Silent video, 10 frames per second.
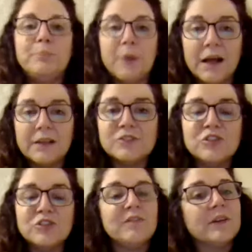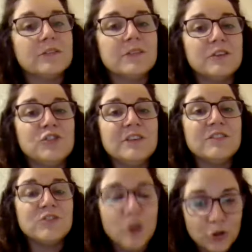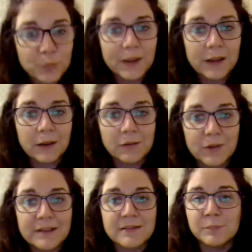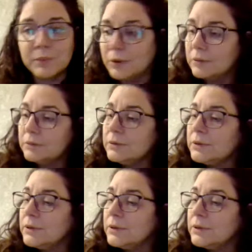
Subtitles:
but she feels that she's not being unreasonable.